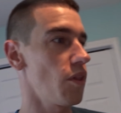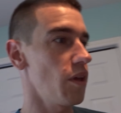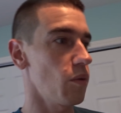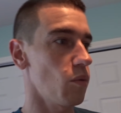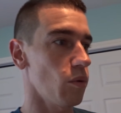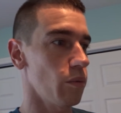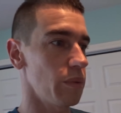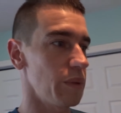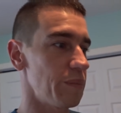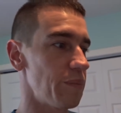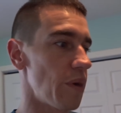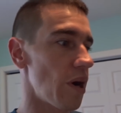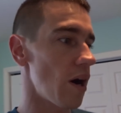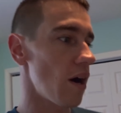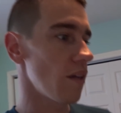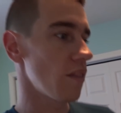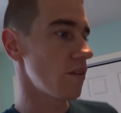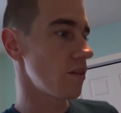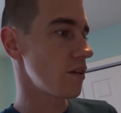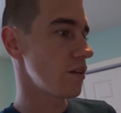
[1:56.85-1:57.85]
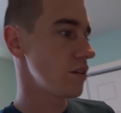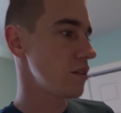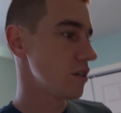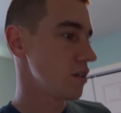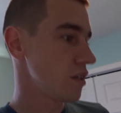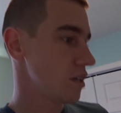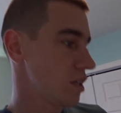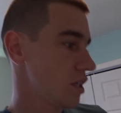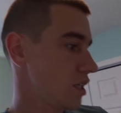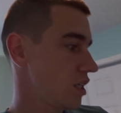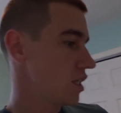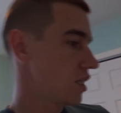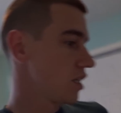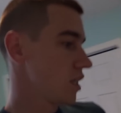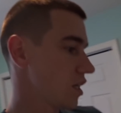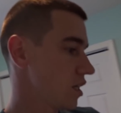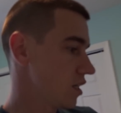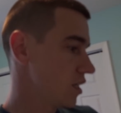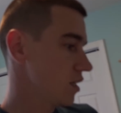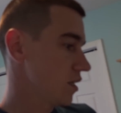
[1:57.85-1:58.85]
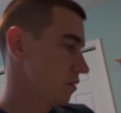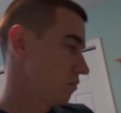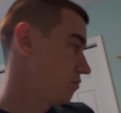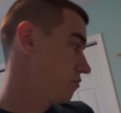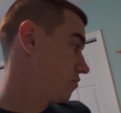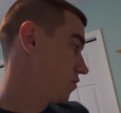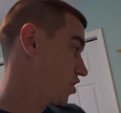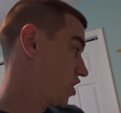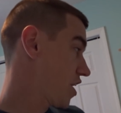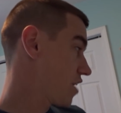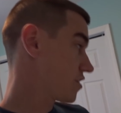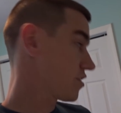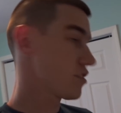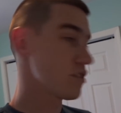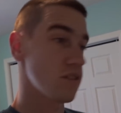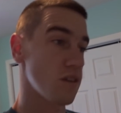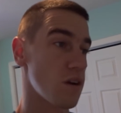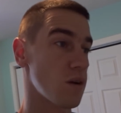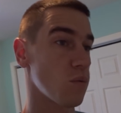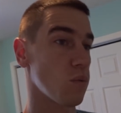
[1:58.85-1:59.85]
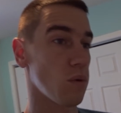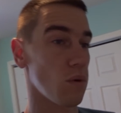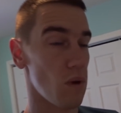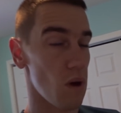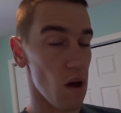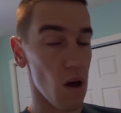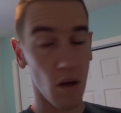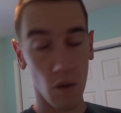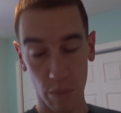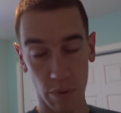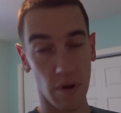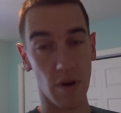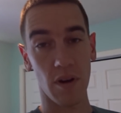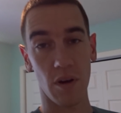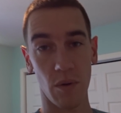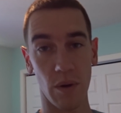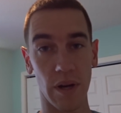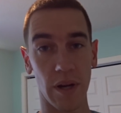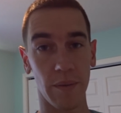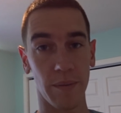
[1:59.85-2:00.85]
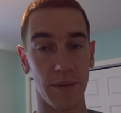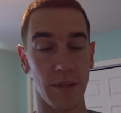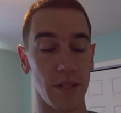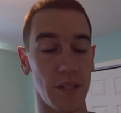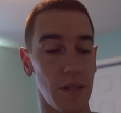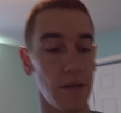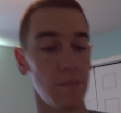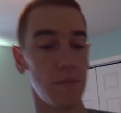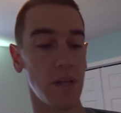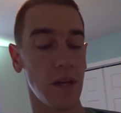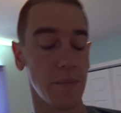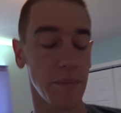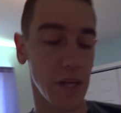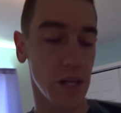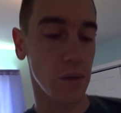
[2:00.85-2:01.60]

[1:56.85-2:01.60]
they won't be bothered. Chances are we'll all probably wake up at the same time